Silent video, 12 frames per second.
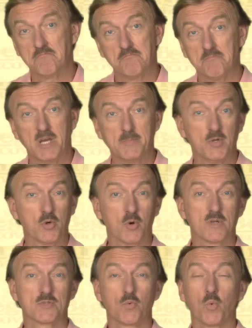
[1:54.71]
maybe you
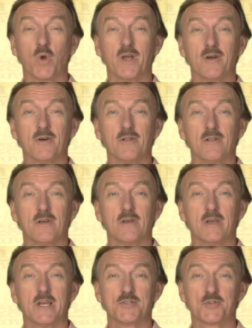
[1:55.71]
are as well
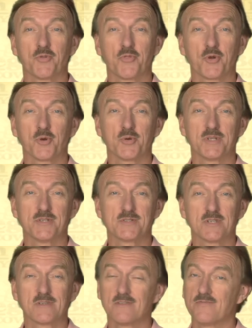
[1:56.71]
as your thoroughness
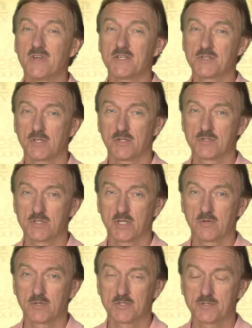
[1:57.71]
in confessing your
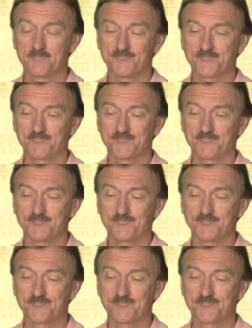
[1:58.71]
secrets.